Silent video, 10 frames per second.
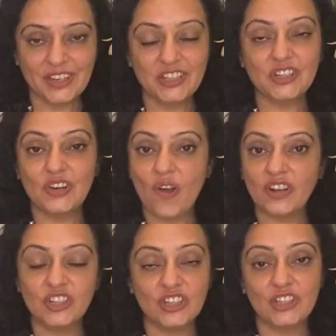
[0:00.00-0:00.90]
So
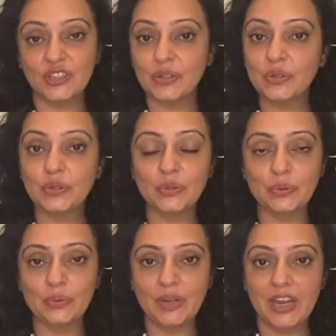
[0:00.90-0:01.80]
not just the Guru
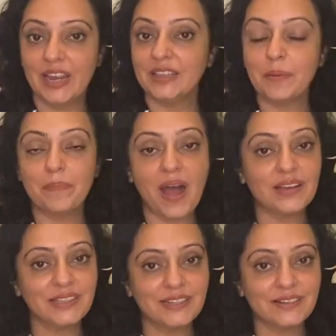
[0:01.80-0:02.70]
and the
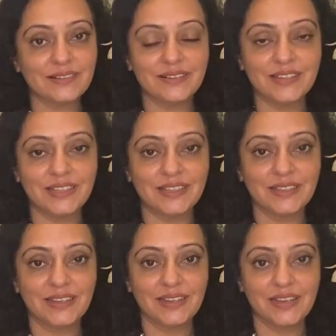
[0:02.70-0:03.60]
masters
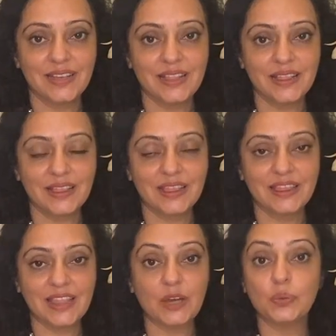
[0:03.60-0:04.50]

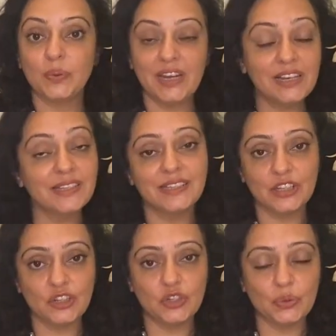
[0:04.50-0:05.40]
that we
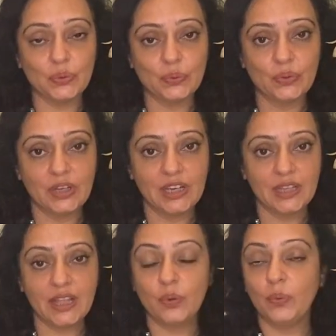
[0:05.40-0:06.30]
listen to,
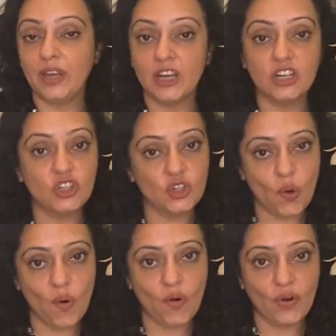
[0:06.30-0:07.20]
that we
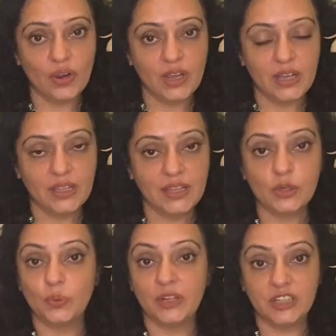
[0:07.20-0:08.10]
adore,
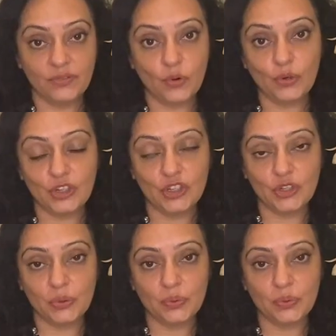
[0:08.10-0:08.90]
that we are devoted to.